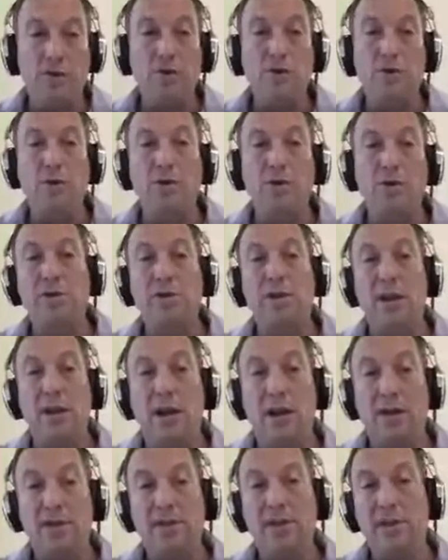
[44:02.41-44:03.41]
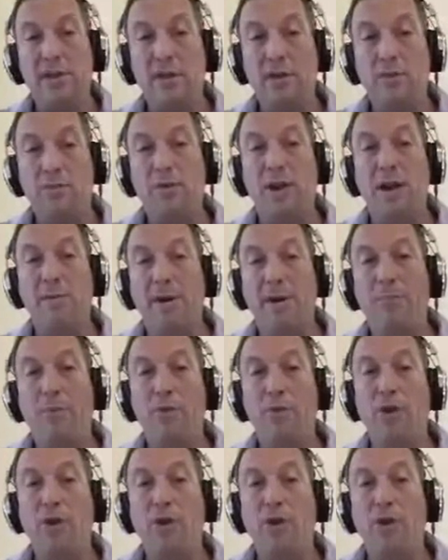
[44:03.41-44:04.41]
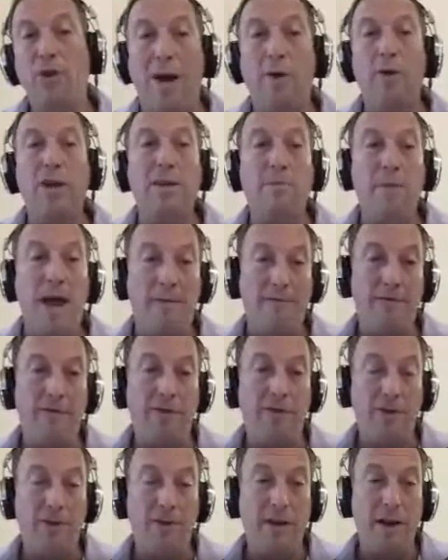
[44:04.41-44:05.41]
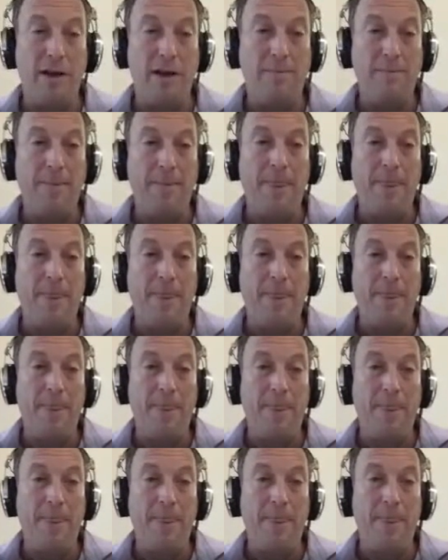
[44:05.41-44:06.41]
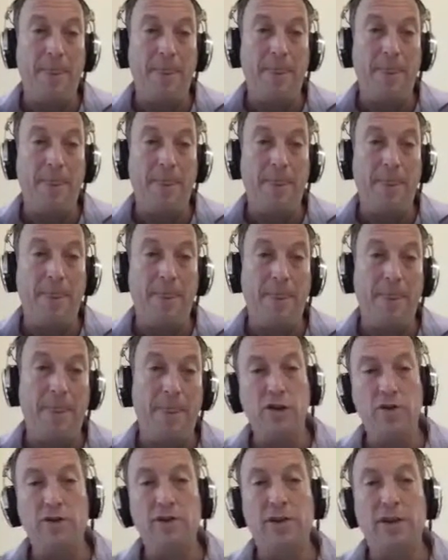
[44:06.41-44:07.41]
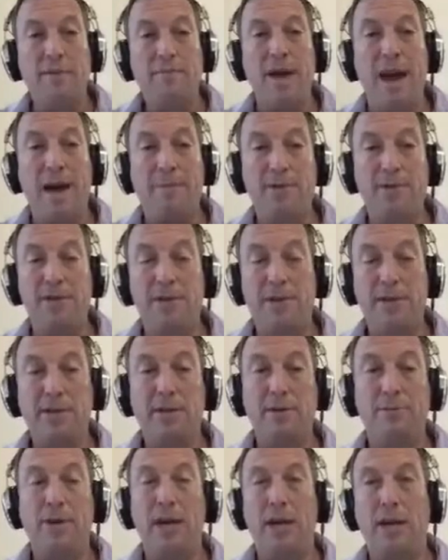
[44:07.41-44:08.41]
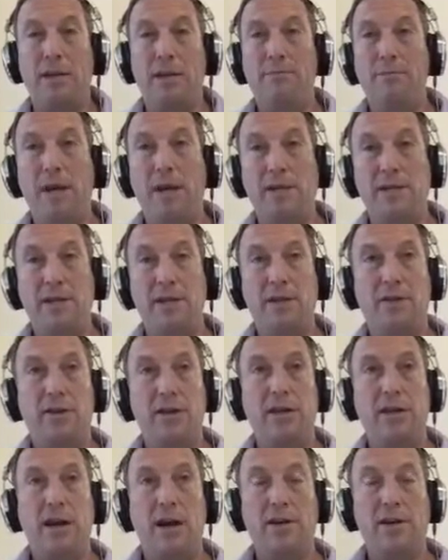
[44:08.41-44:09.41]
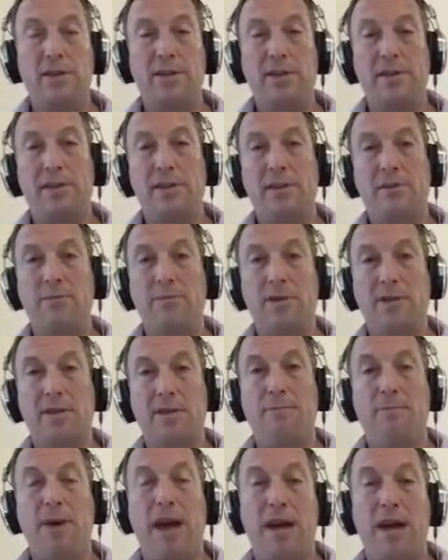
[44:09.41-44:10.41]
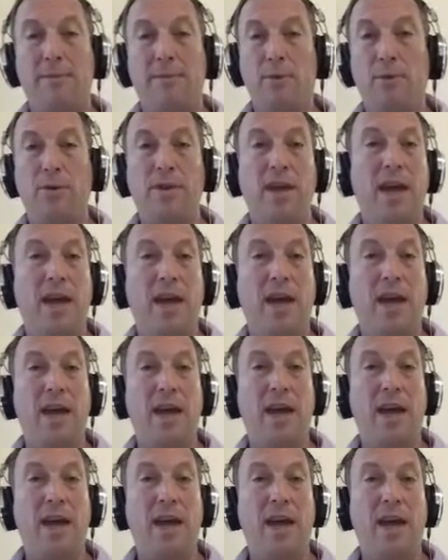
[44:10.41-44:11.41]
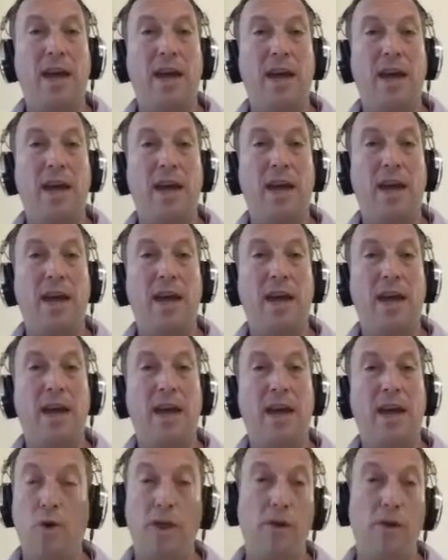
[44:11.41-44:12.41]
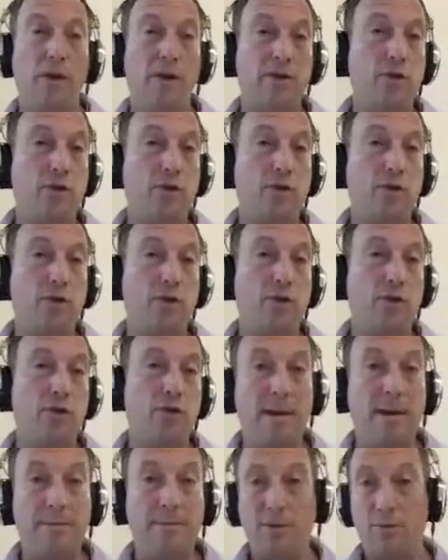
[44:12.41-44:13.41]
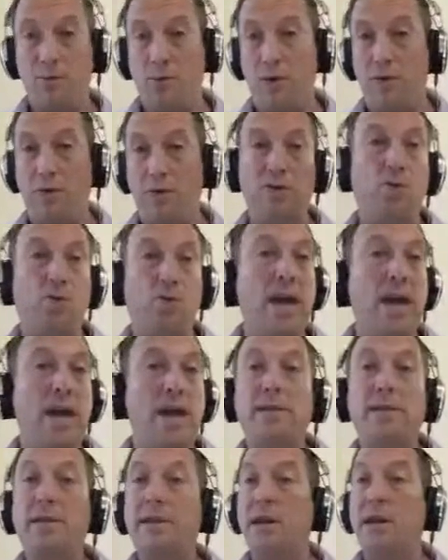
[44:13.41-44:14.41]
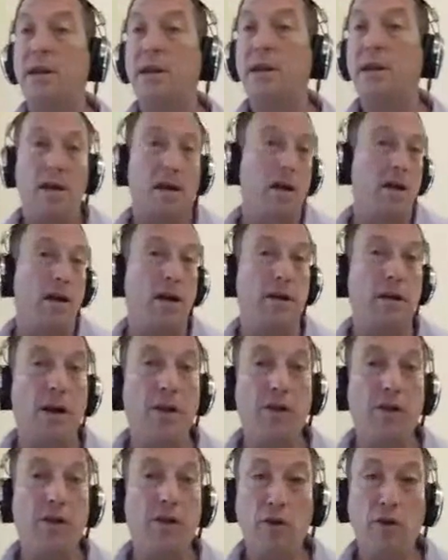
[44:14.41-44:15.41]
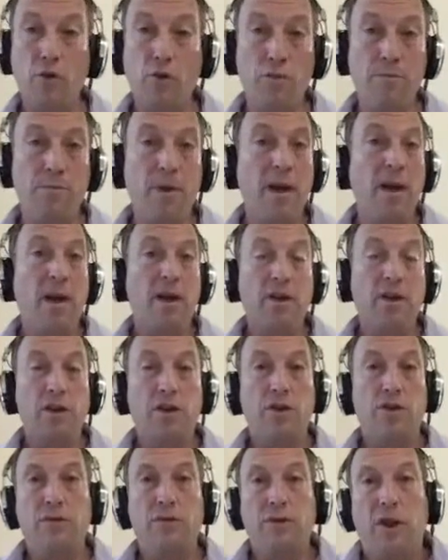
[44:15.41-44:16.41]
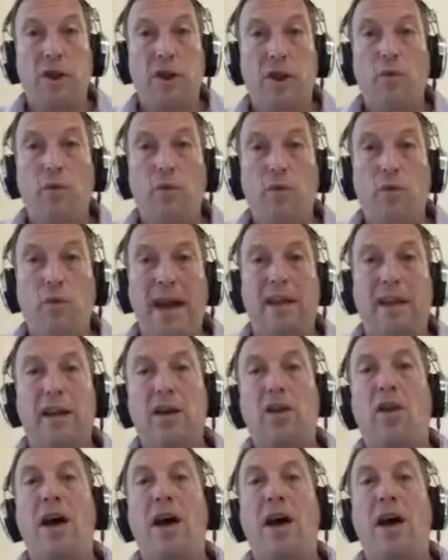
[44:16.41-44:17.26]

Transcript: do is all of a sudden it'll come up with your routing map for the day. So again, we're using the map system, and it basically, our system is compatible with any map system, whether it's Google Maps, whether it's Waze, another group. You know, again, the